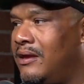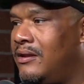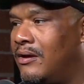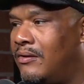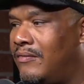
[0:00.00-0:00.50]
you
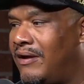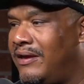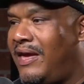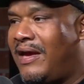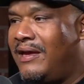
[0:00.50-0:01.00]
know,
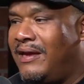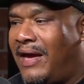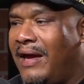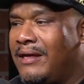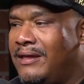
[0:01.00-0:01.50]
yeah,
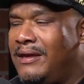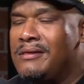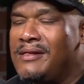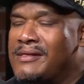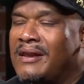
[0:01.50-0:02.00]
I can
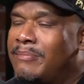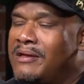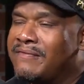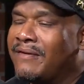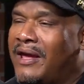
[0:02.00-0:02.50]
easily sell a
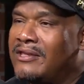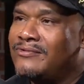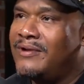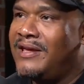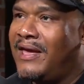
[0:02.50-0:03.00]
piece for like
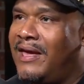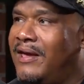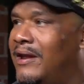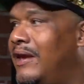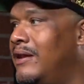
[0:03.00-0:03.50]

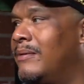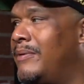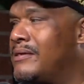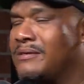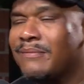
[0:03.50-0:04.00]
$20K and it end up
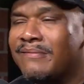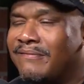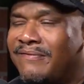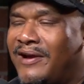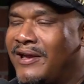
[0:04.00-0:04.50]
in
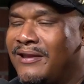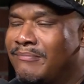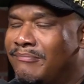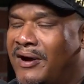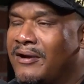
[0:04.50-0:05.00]
some
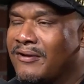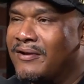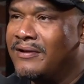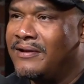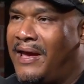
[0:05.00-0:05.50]
fucking bunker
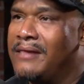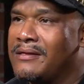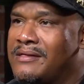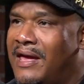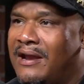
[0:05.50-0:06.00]
in
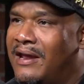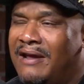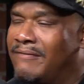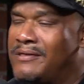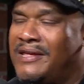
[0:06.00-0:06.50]
Kazakhstan and I
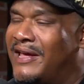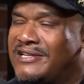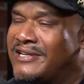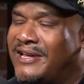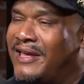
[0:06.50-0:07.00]
never see that
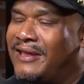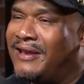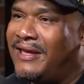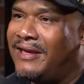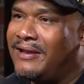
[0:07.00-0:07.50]
shit again.
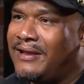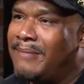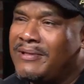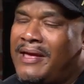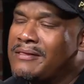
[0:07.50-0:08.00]
Like
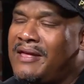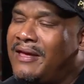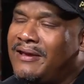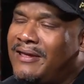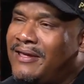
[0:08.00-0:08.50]
that, but that's
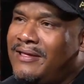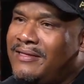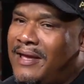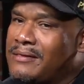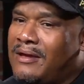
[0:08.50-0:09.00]
not
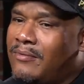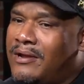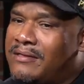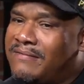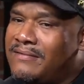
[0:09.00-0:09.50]
what
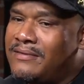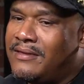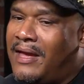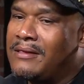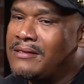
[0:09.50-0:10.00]
it's.
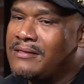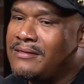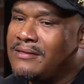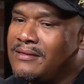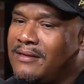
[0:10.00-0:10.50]
That's,
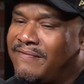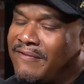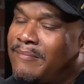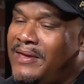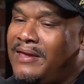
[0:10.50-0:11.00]

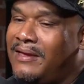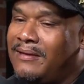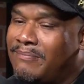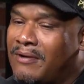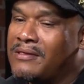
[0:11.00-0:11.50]
for me
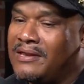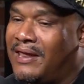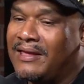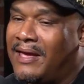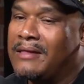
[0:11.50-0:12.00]
personally,
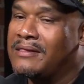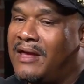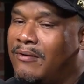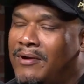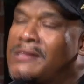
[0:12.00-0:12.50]
like, that's
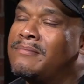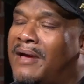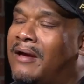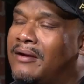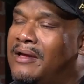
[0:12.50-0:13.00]
not what it's
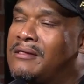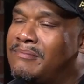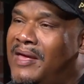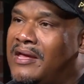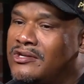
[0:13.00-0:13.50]
about. It's
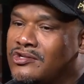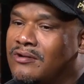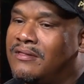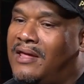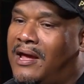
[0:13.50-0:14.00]
making
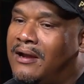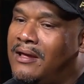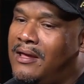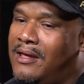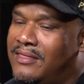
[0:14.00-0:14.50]
sure that
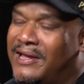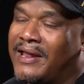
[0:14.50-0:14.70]
the